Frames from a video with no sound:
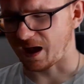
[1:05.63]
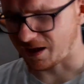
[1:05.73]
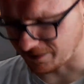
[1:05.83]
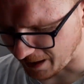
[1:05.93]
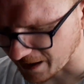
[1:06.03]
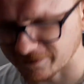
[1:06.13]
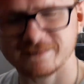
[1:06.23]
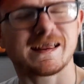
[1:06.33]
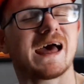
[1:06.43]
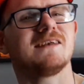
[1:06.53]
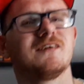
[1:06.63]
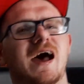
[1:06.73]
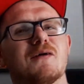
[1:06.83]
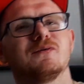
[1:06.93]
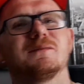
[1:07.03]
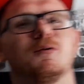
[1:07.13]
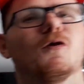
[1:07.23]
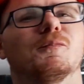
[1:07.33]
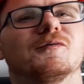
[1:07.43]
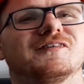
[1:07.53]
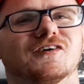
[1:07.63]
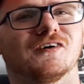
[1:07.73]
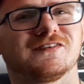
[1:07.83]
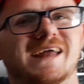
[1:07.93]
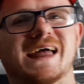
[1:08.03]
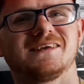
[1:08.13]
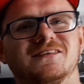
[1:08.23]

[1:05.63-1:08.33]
it had a stand, so how is it portable if it's got a stand?